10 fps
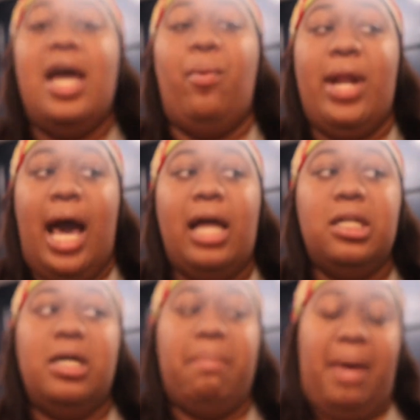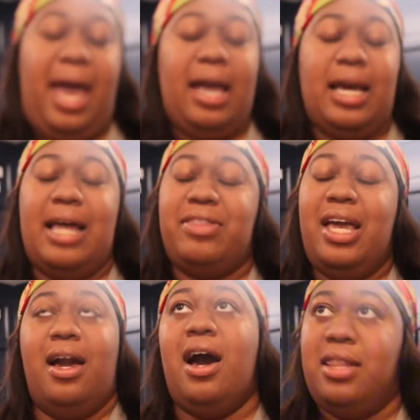when I look back, and I
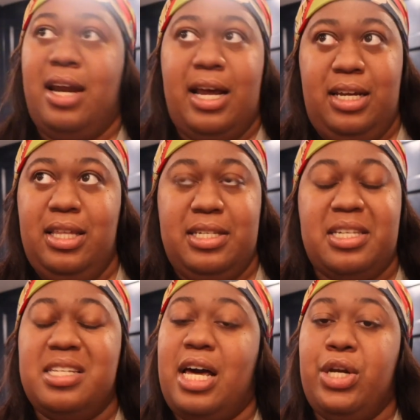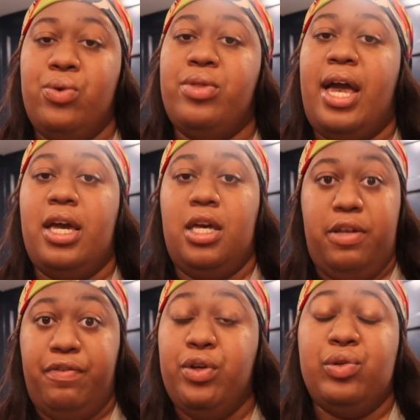thank God that I did this, because I knew that in
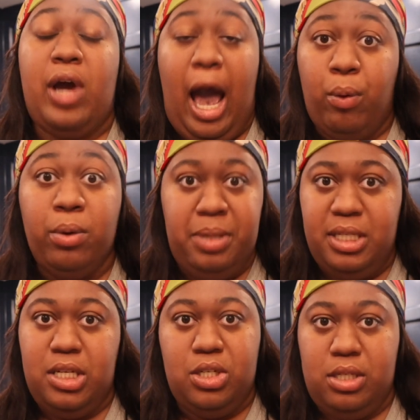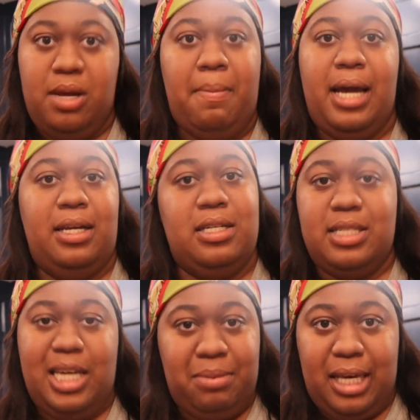the future I would be teaching somebody the
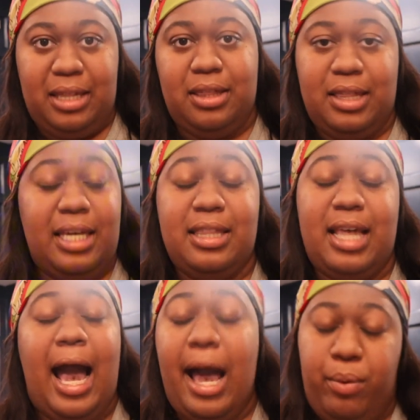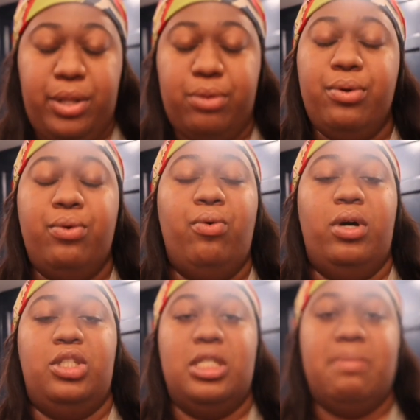same thing that I went through,
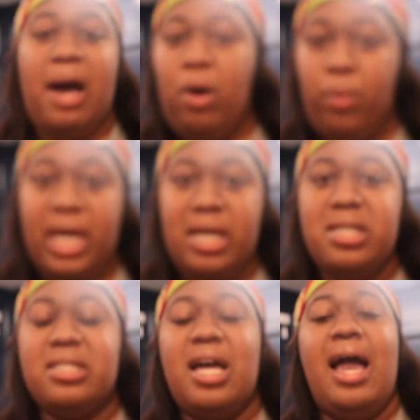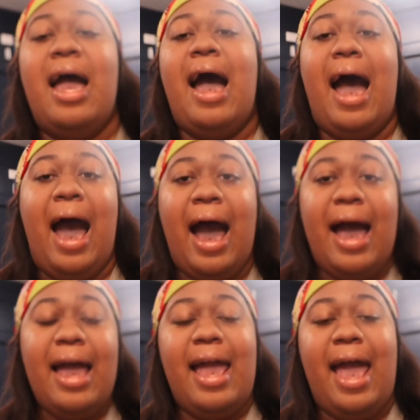or just my ways. I
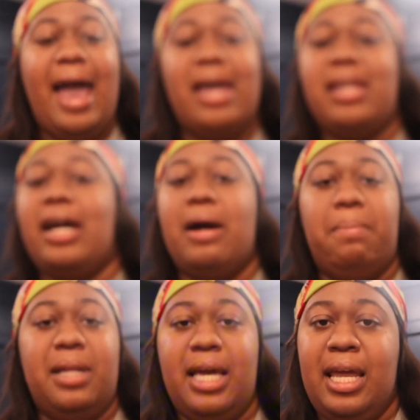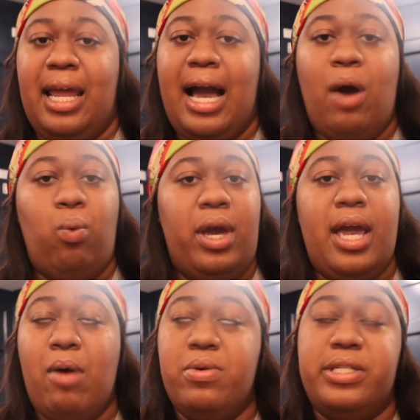had like a plan. Like, I
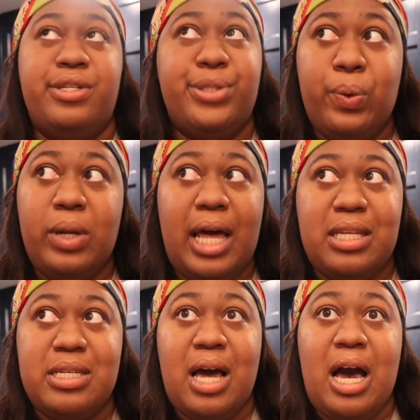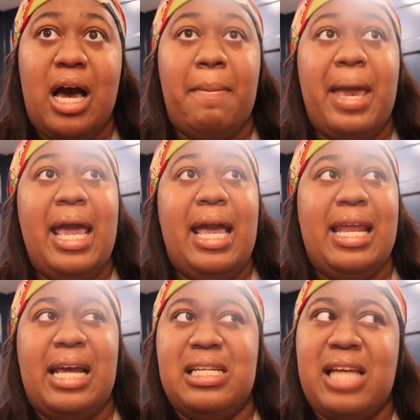was in school at the time,
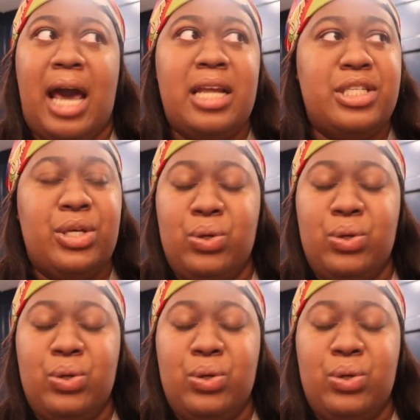and I decided to